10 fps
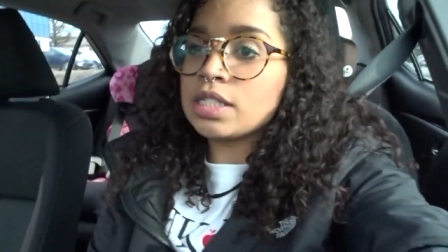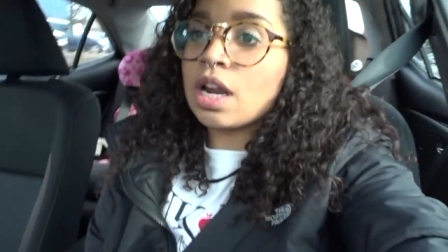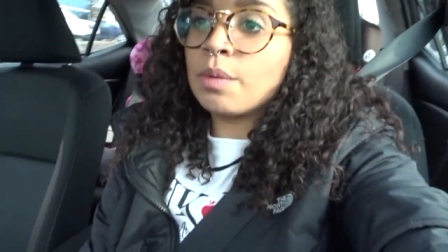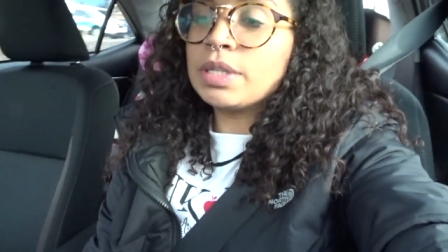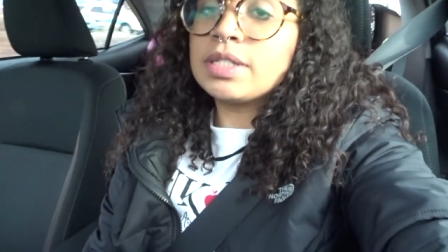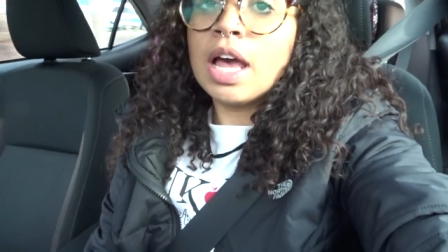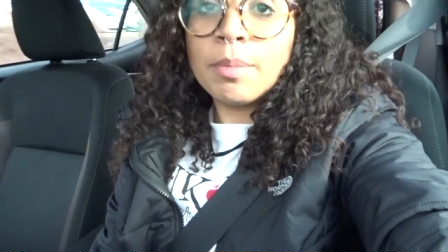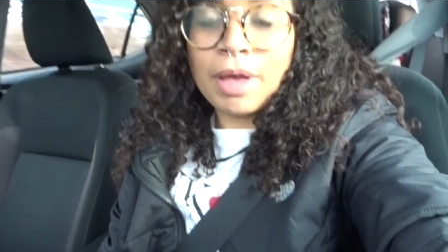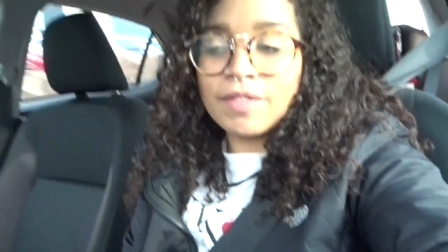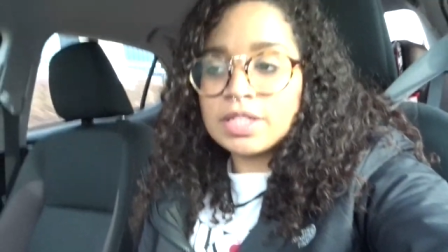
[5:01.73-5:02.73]
is not what's
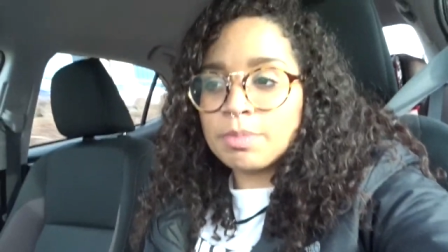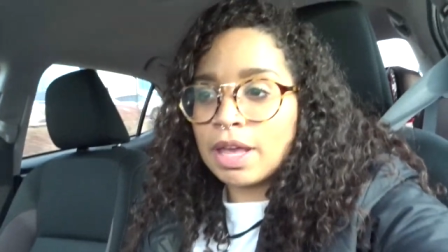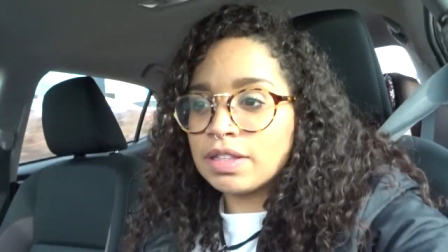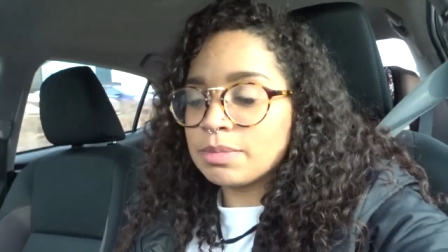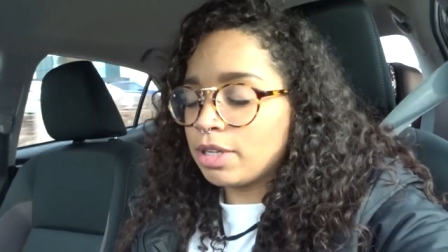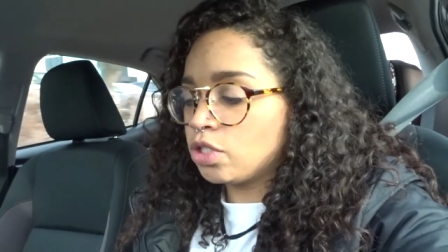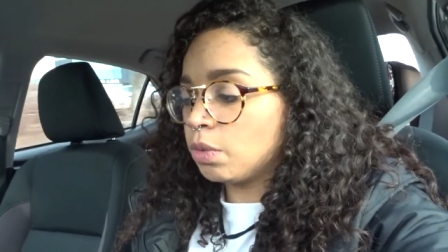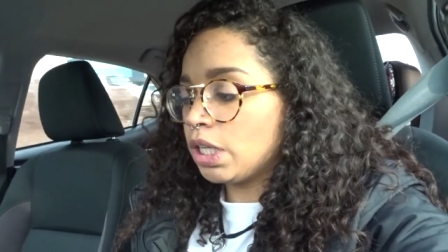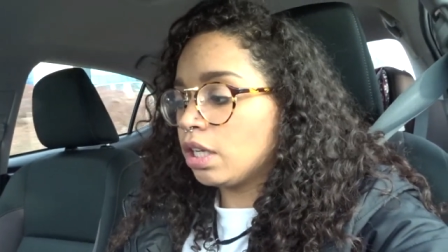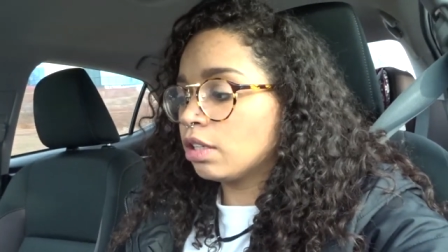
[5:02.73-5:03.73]
up having to pay this much a
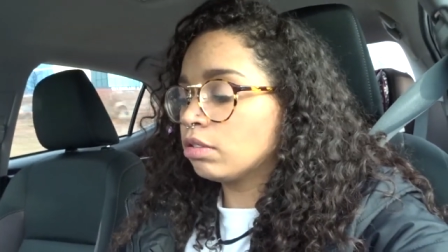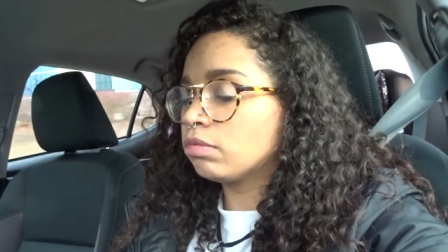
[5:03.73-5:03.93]
week.